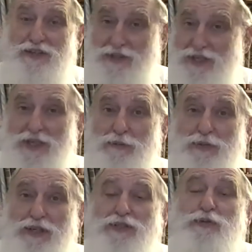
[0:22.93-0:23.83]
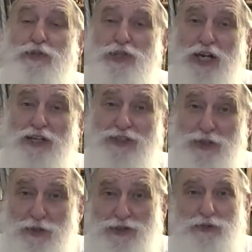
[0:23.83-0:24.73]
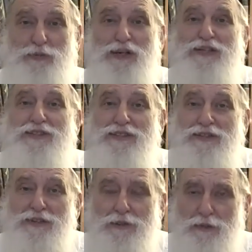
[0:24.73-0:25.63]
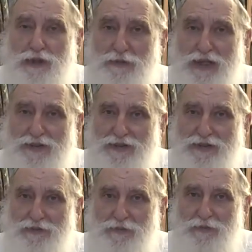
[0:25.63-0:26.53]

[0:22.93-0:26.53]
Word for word: the Seder plate to a child, he also breaks the middle matzah.